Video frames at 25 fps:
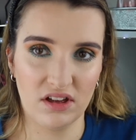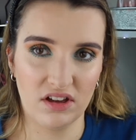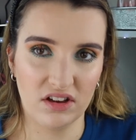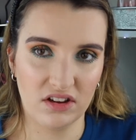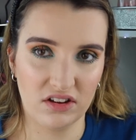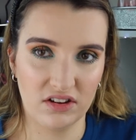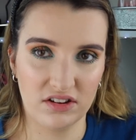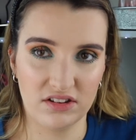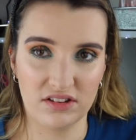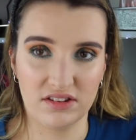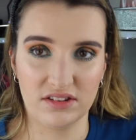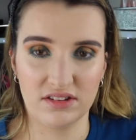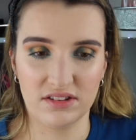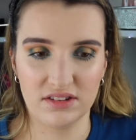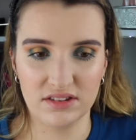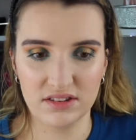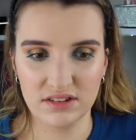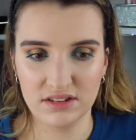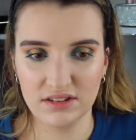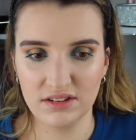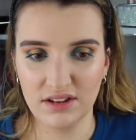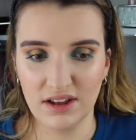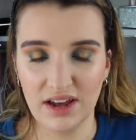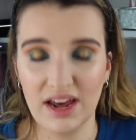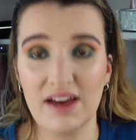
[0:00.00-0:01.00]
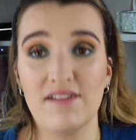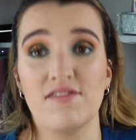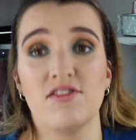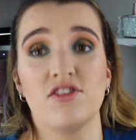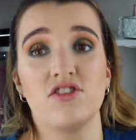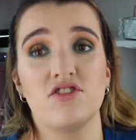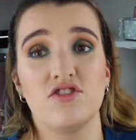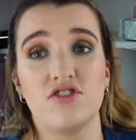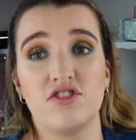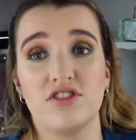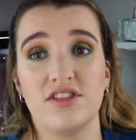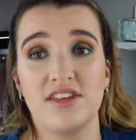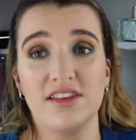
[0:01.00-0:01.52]
Because I have to
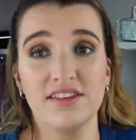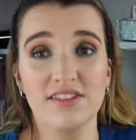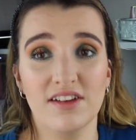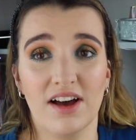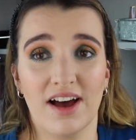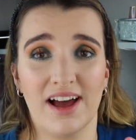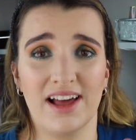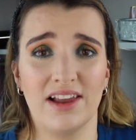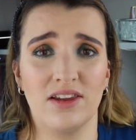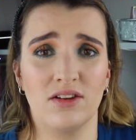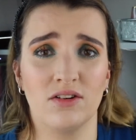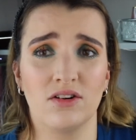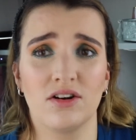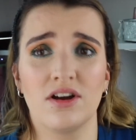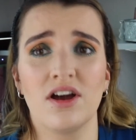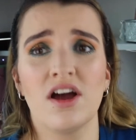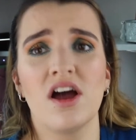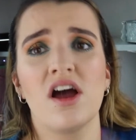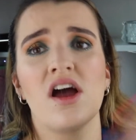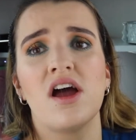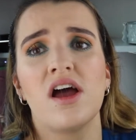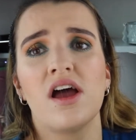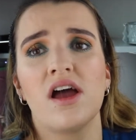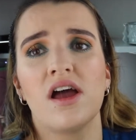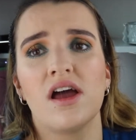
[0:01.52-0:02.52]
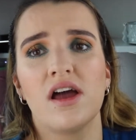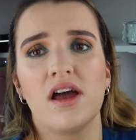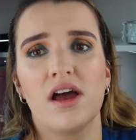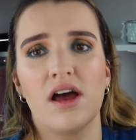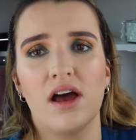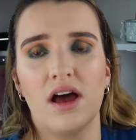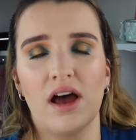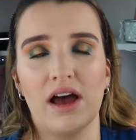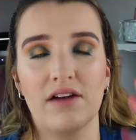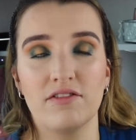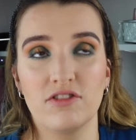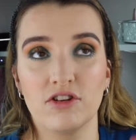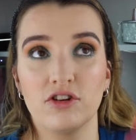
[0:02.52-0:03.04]
do this eye look,
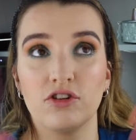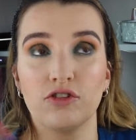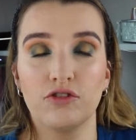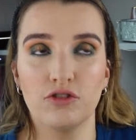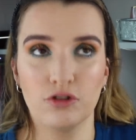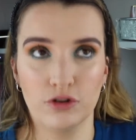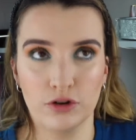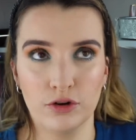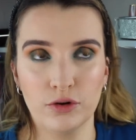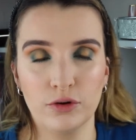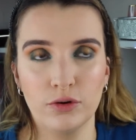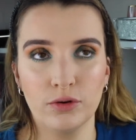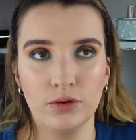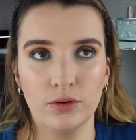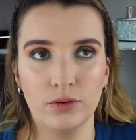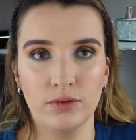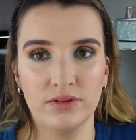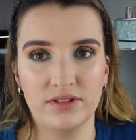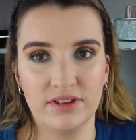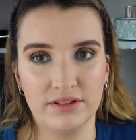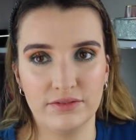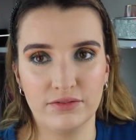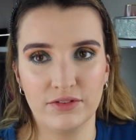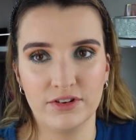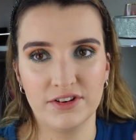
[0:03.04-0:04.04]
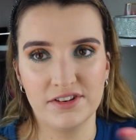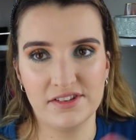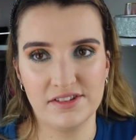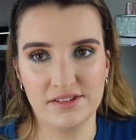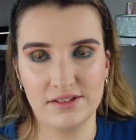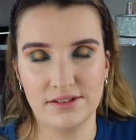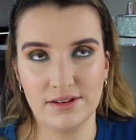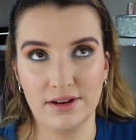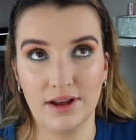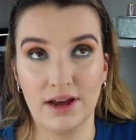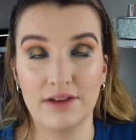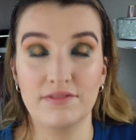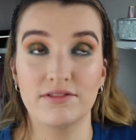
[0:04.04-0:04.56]
I have
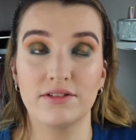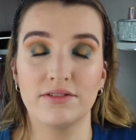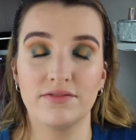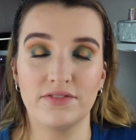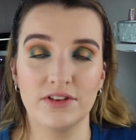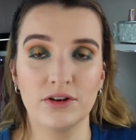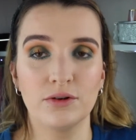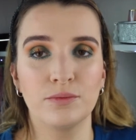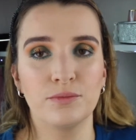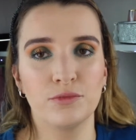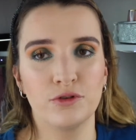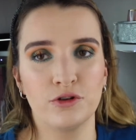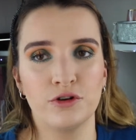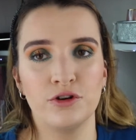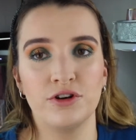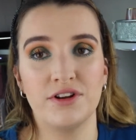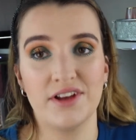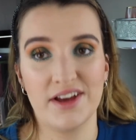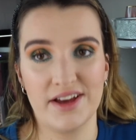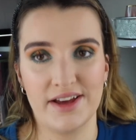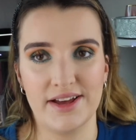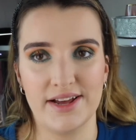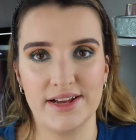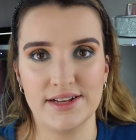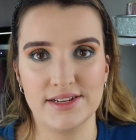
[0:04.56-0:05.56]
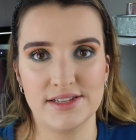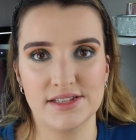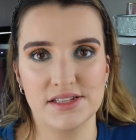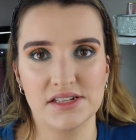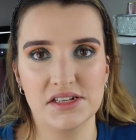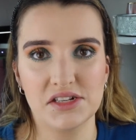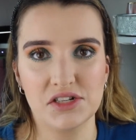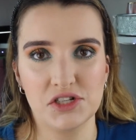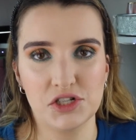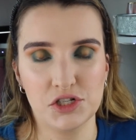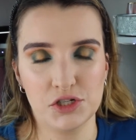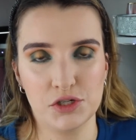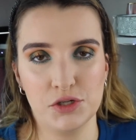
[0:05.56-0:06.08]
to film 2 days
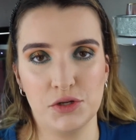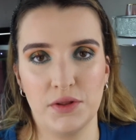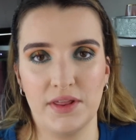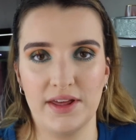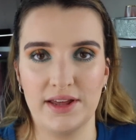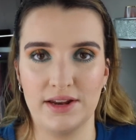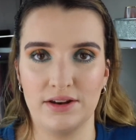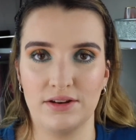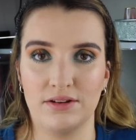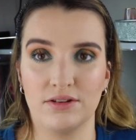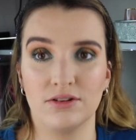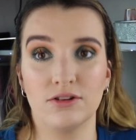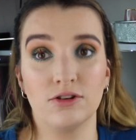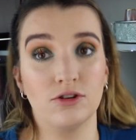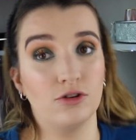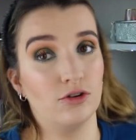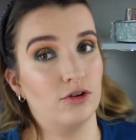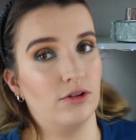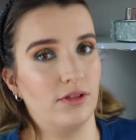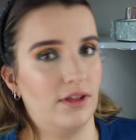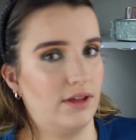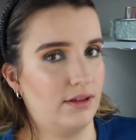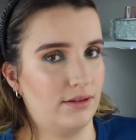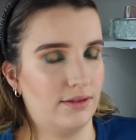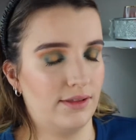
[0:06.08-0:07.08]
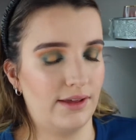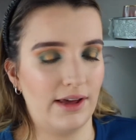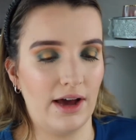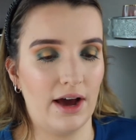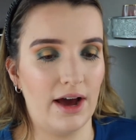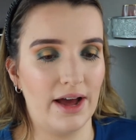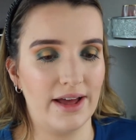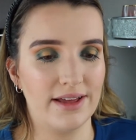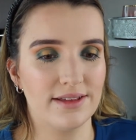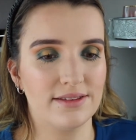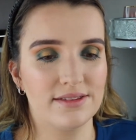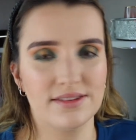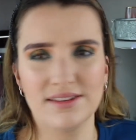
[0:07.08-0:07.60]
to then do the
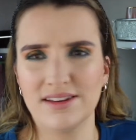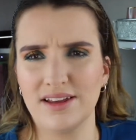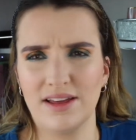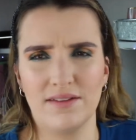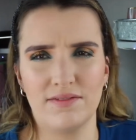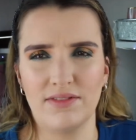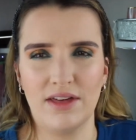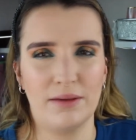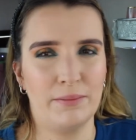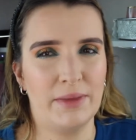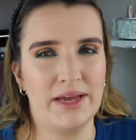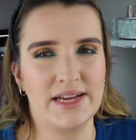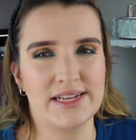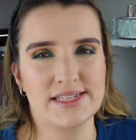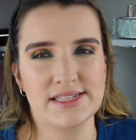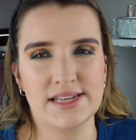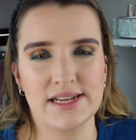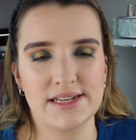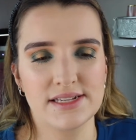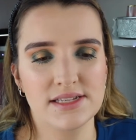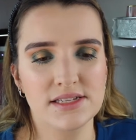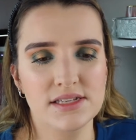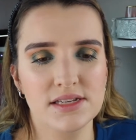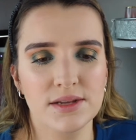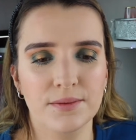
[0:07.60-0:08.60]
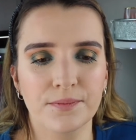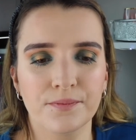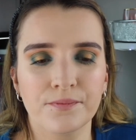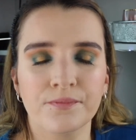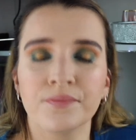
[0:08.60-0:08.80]
eyes, if that makes sense.